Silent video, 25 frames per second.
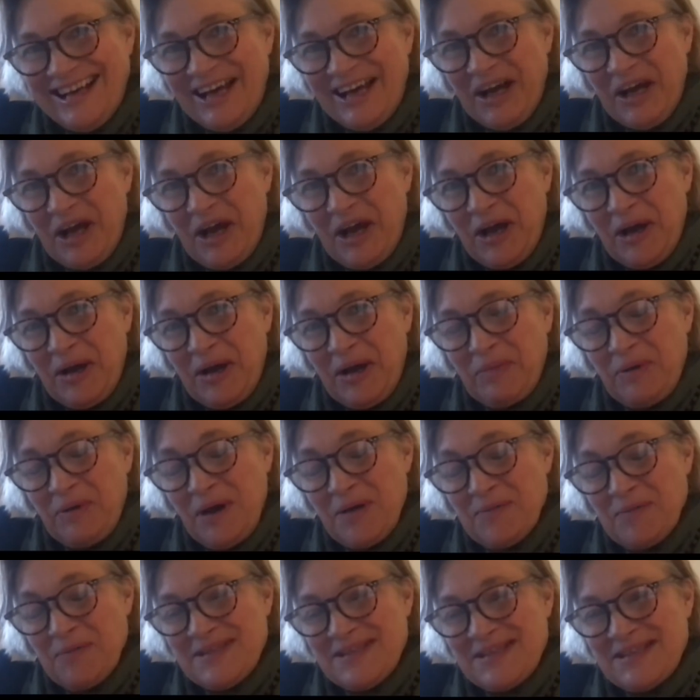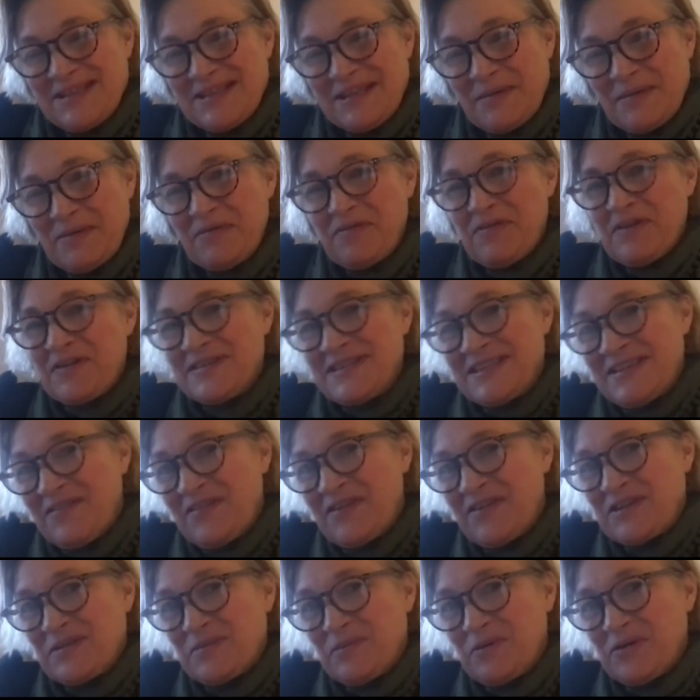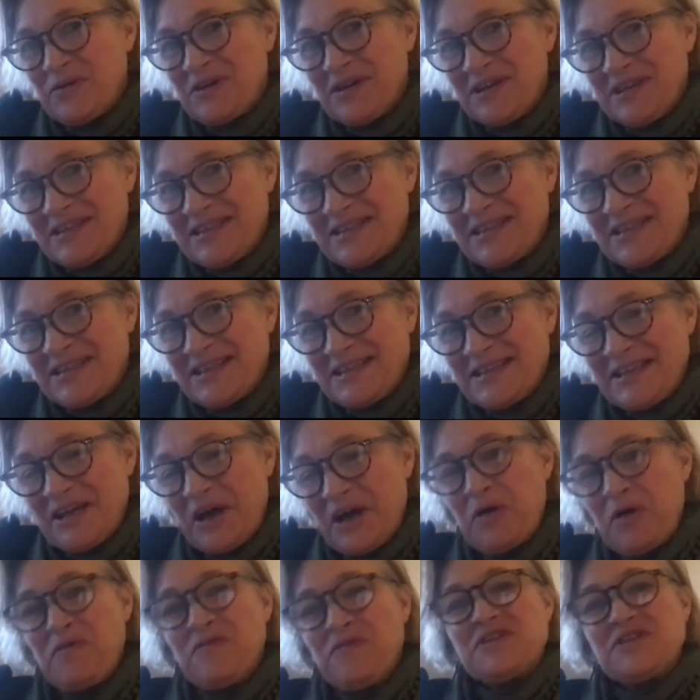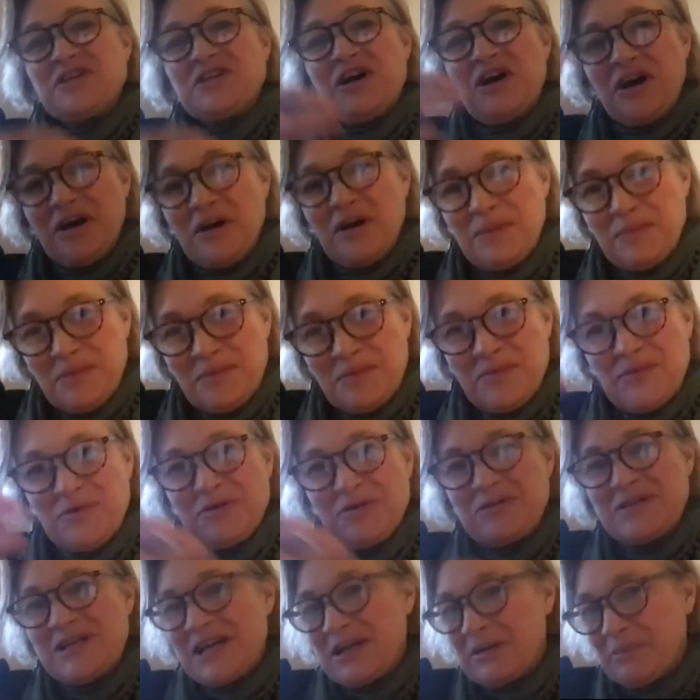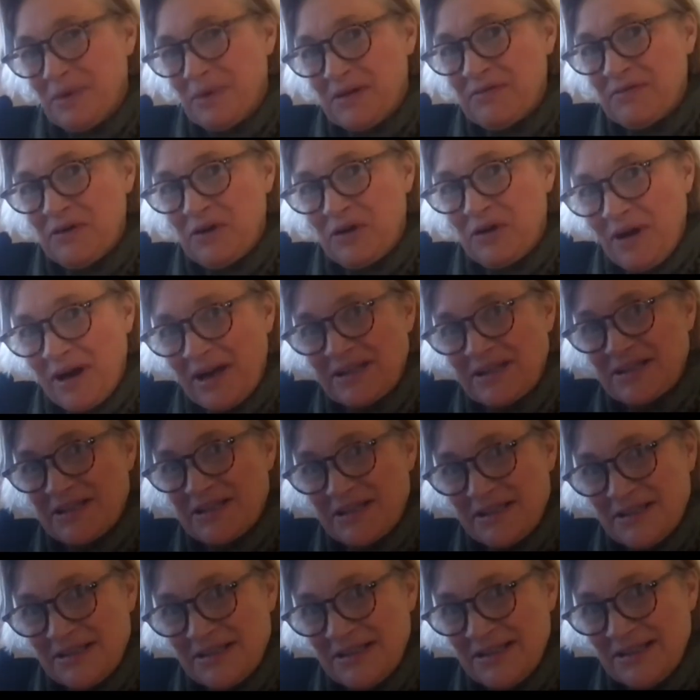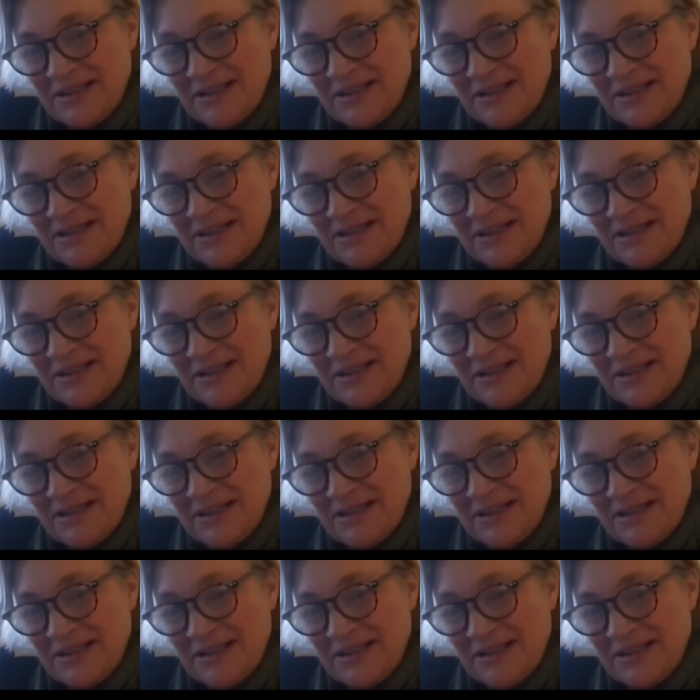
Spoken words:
perhaps some of us have experienced this over time. You take me for granted.